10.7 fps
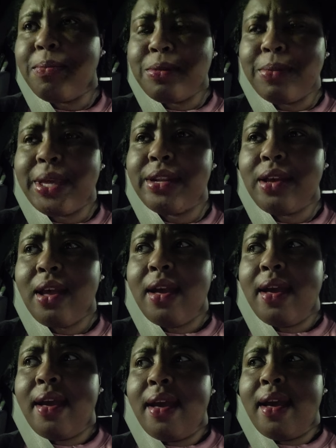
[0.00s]
implement
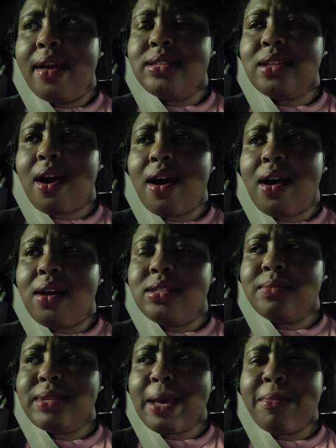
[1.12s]

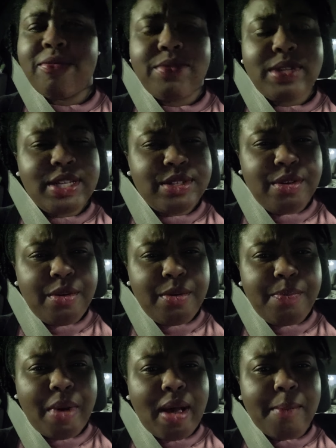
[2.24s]
some type of digital
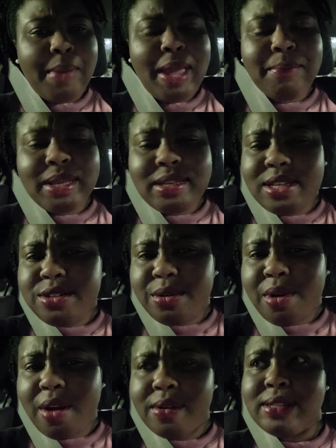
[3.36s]
payment,
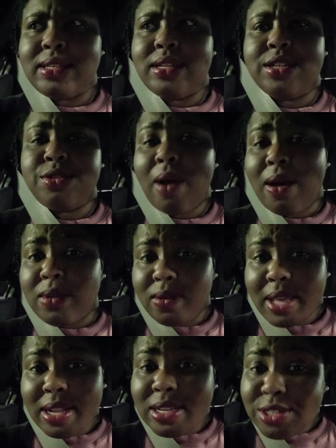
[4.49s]
digital currency. Did you all
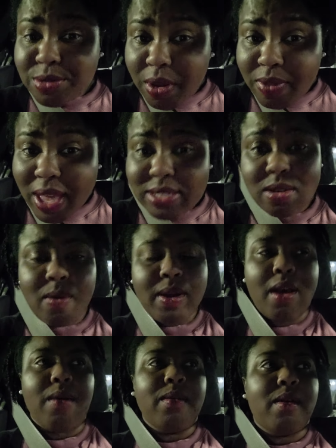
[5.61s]
know that? Did you know that's
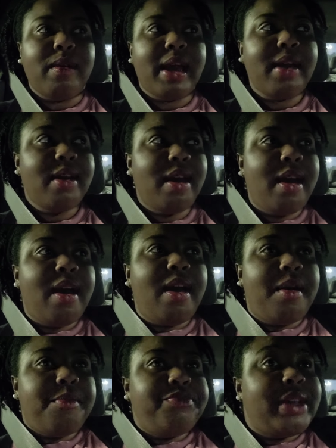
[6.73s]
going on? Okay,
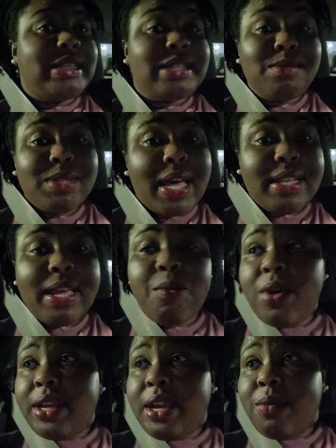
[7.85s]
it seems like they
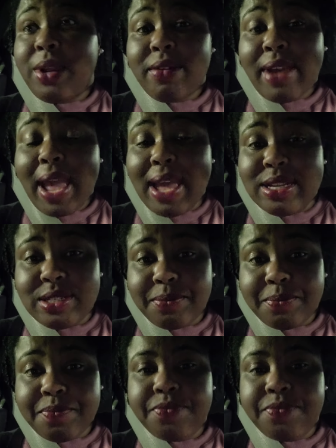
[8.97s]
want to get rid of cash